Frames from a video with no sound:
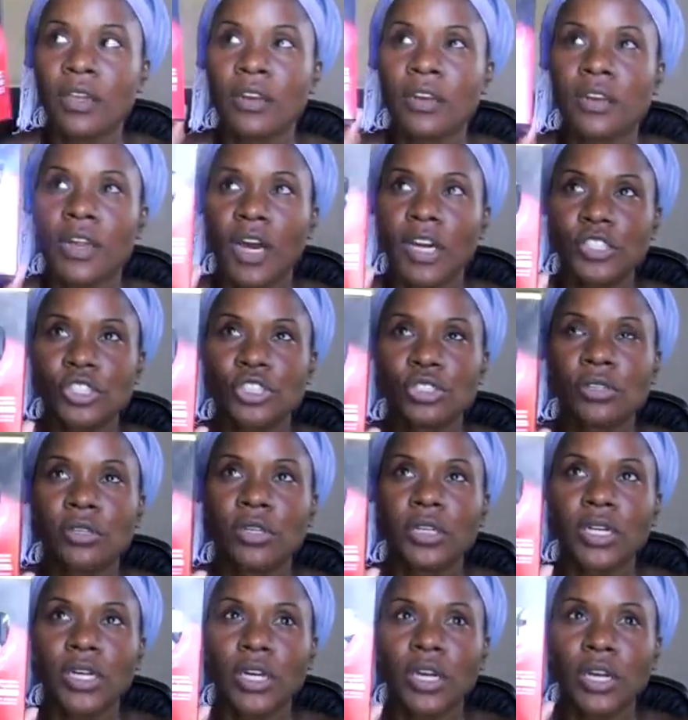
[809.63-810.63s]
Not
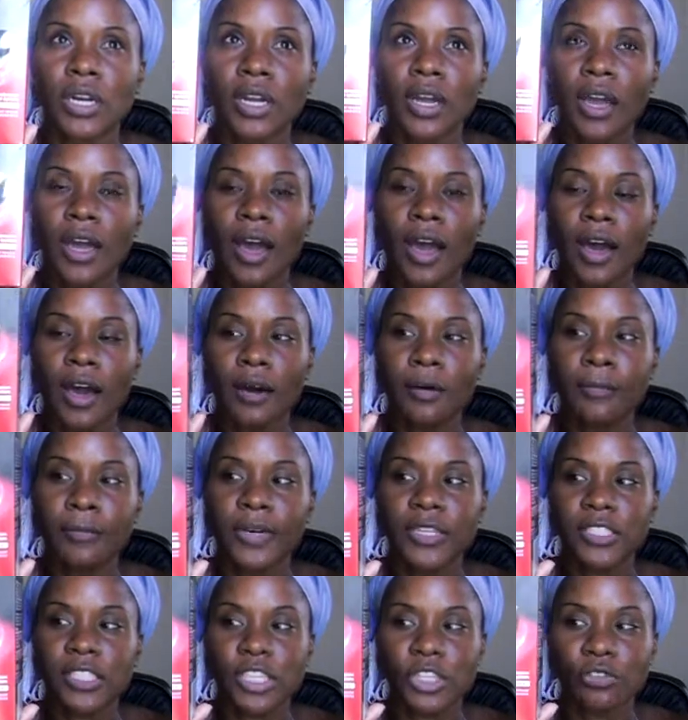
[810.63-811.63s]
sure how
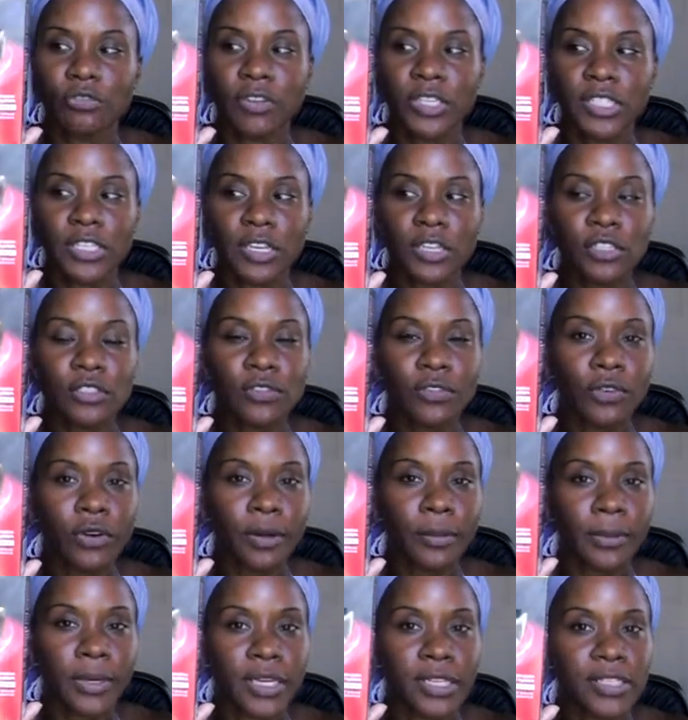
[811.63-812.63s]
much it retails
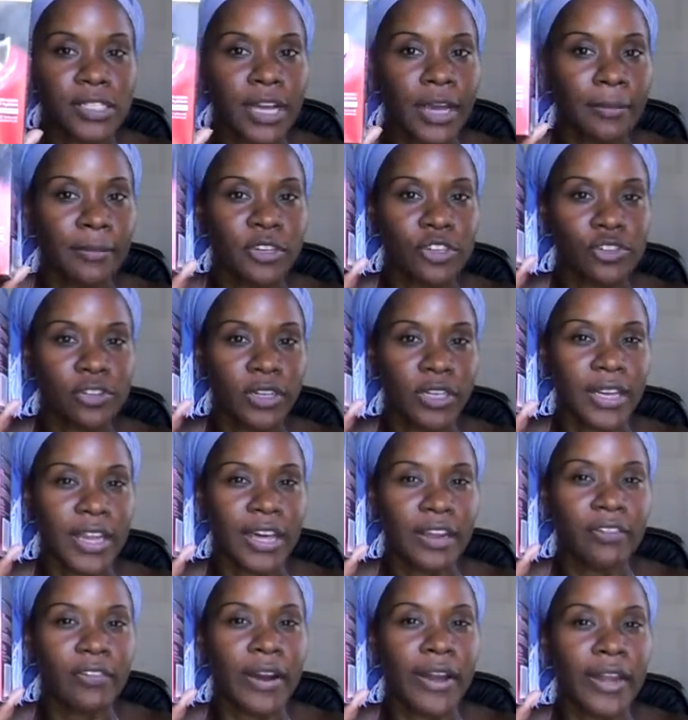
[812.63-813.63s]
for because I'm in
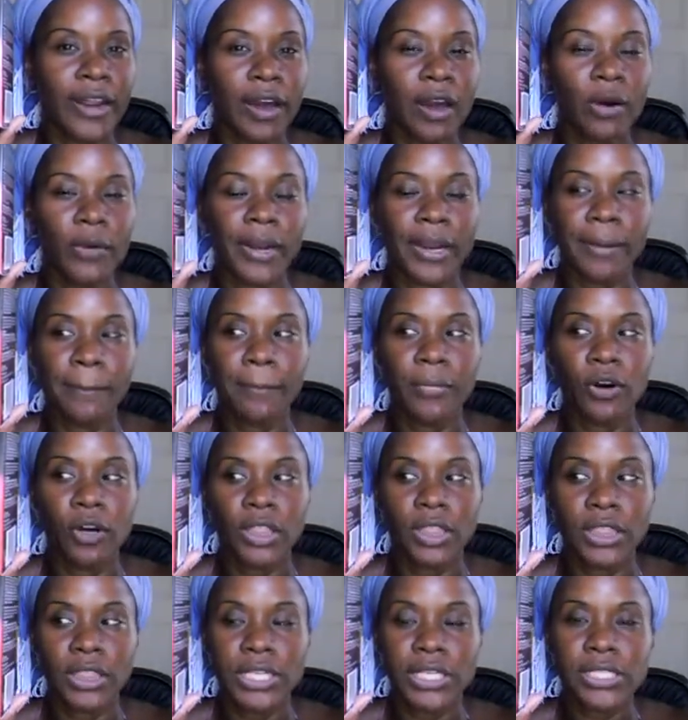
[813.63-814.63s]
Trinidad right now, and I bought
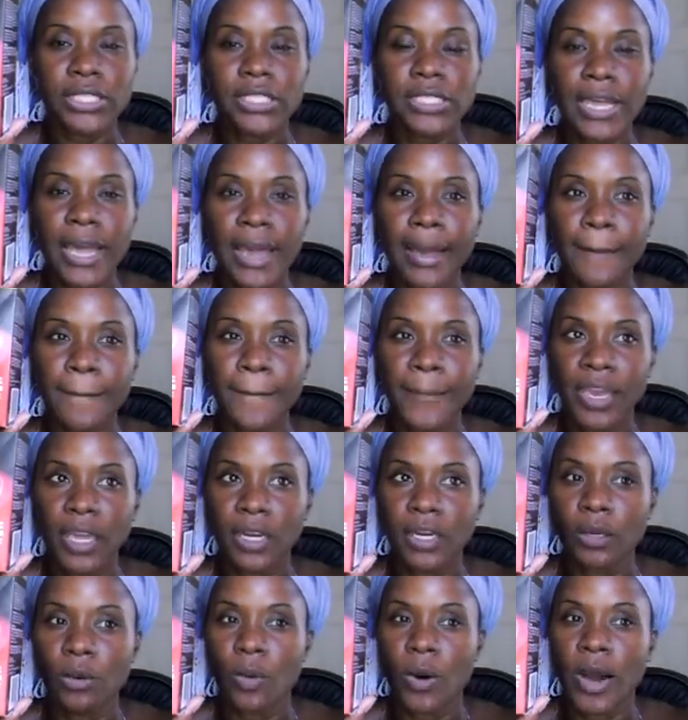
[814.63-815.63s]
this at
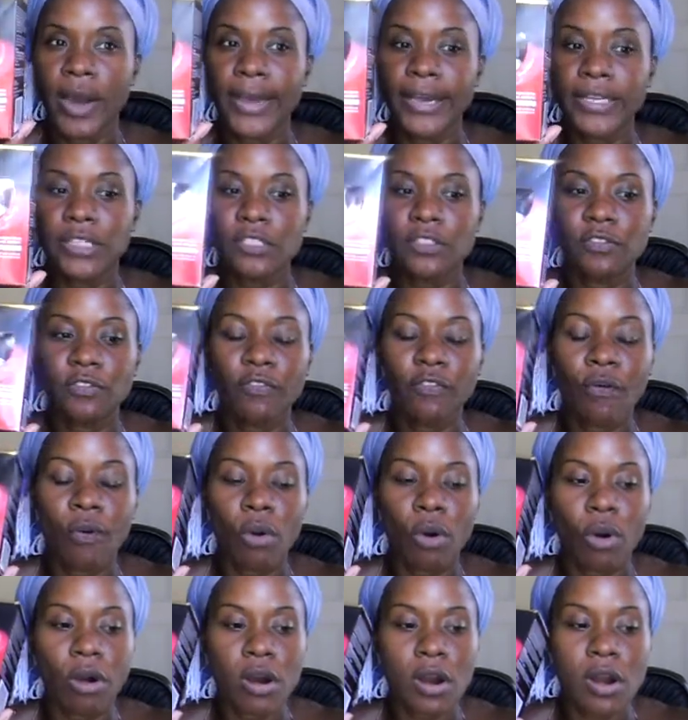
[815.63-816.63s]
Pennywise
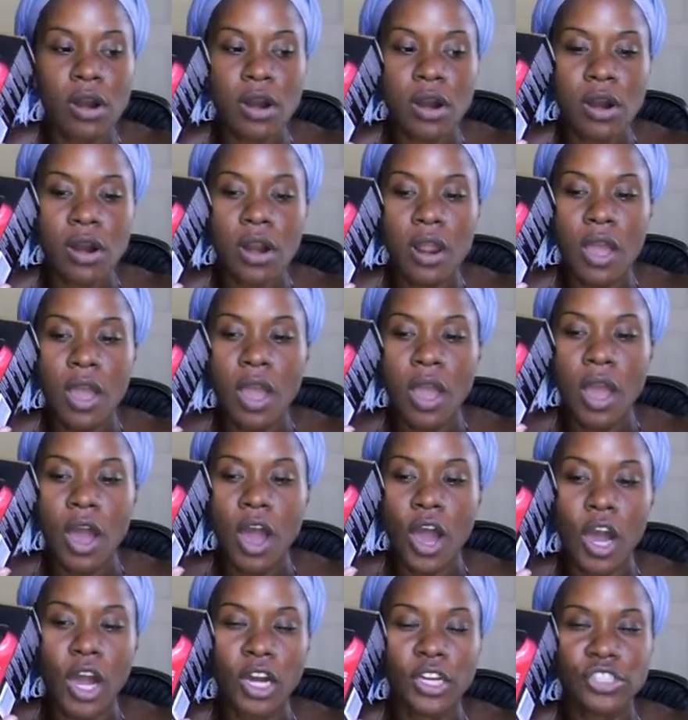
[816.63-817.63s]
for
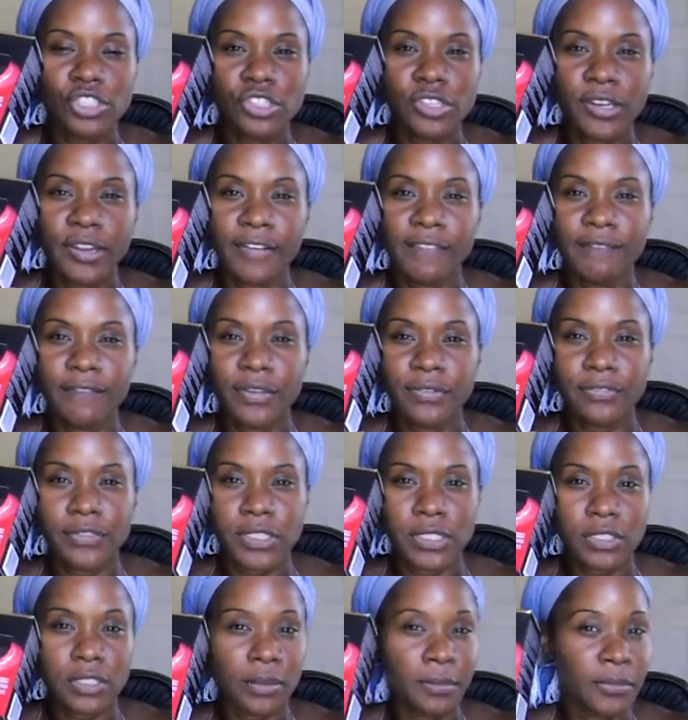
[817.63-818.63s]

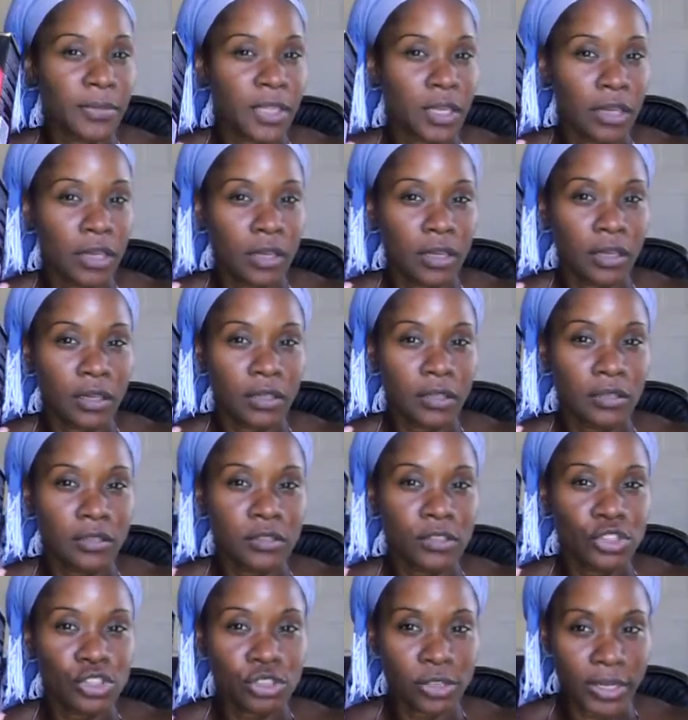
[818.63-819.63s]
150 something
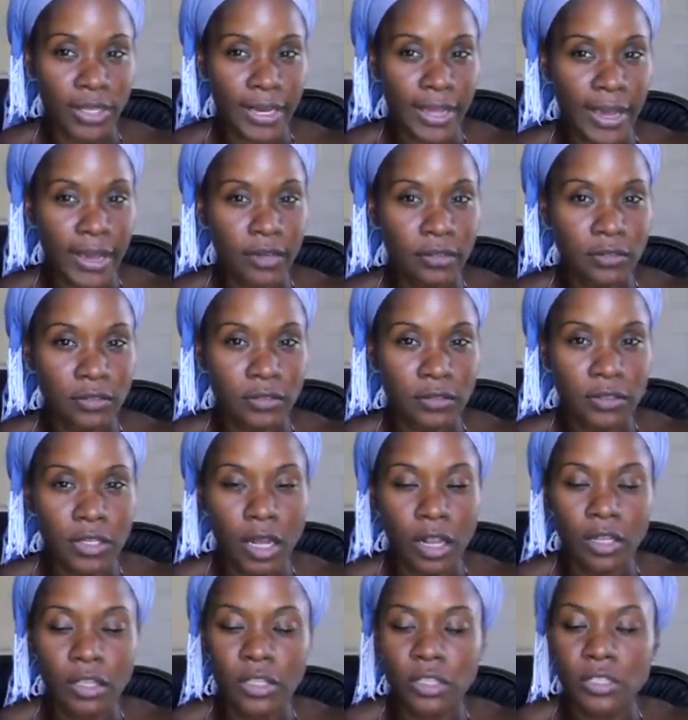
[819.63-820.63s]
Trinidad
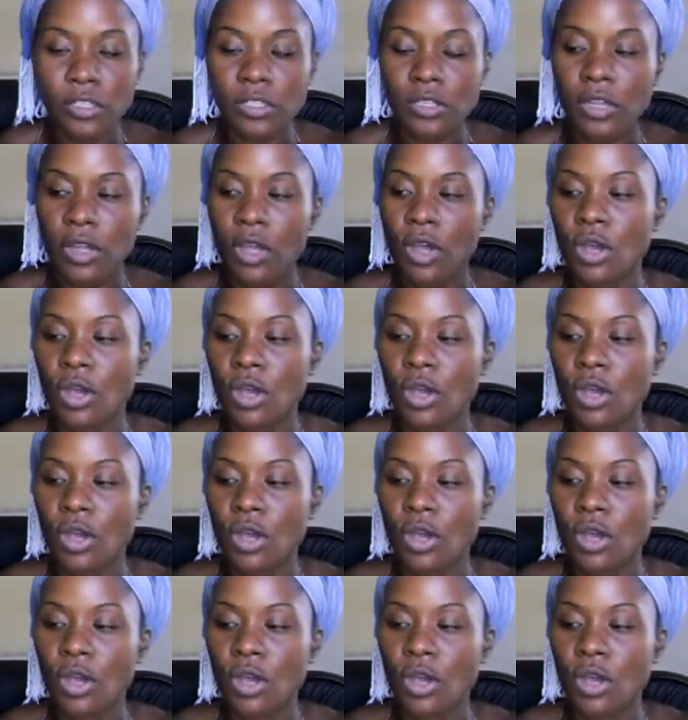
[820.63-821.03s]
dollars.